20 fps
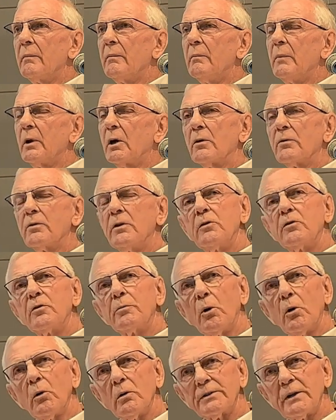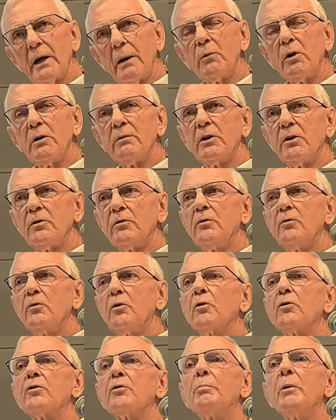Because in sprawl subdivisions,
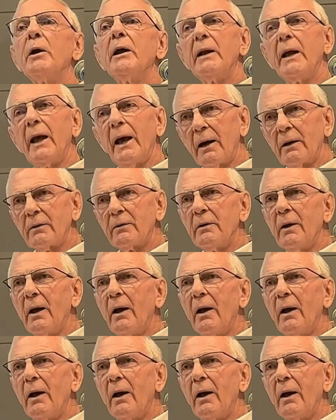you're spread out,